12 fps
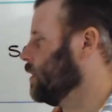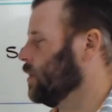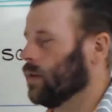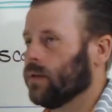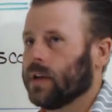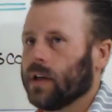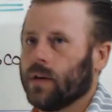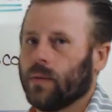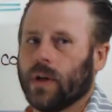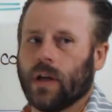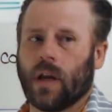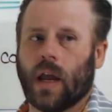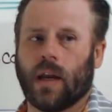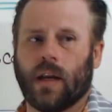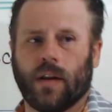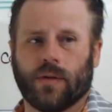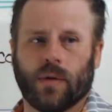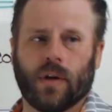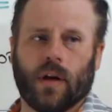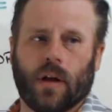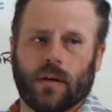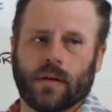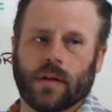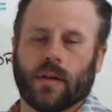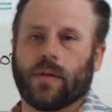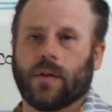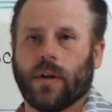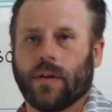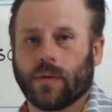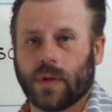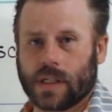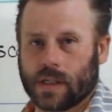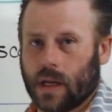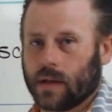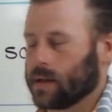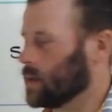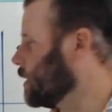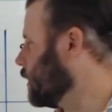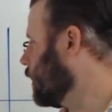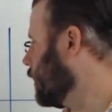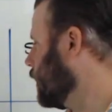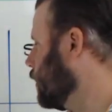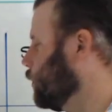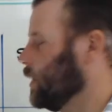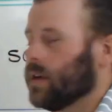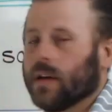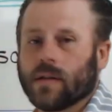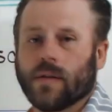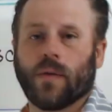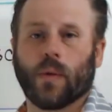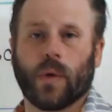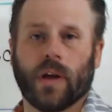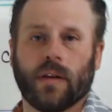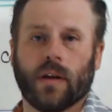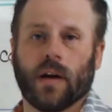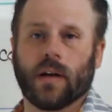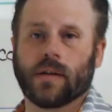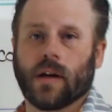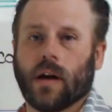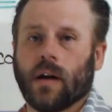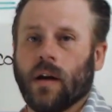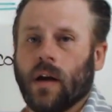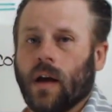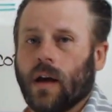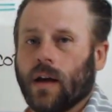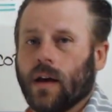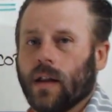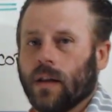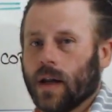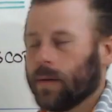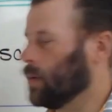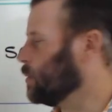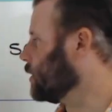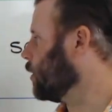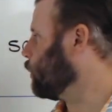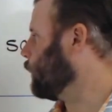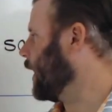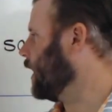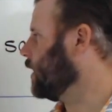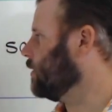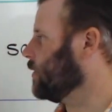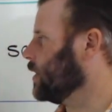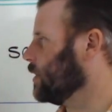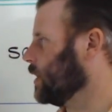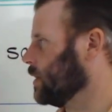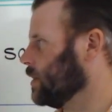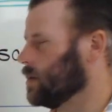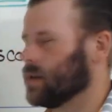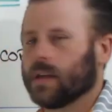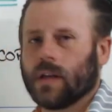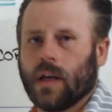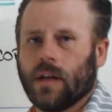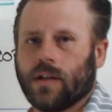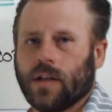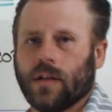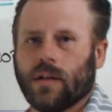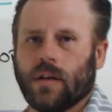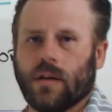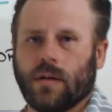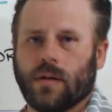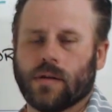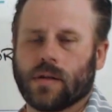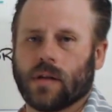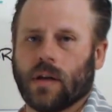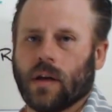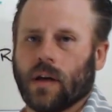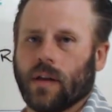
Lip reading: you're only going to win $83.33 because of the way the odds are. A lot of people don't pay very close attention to those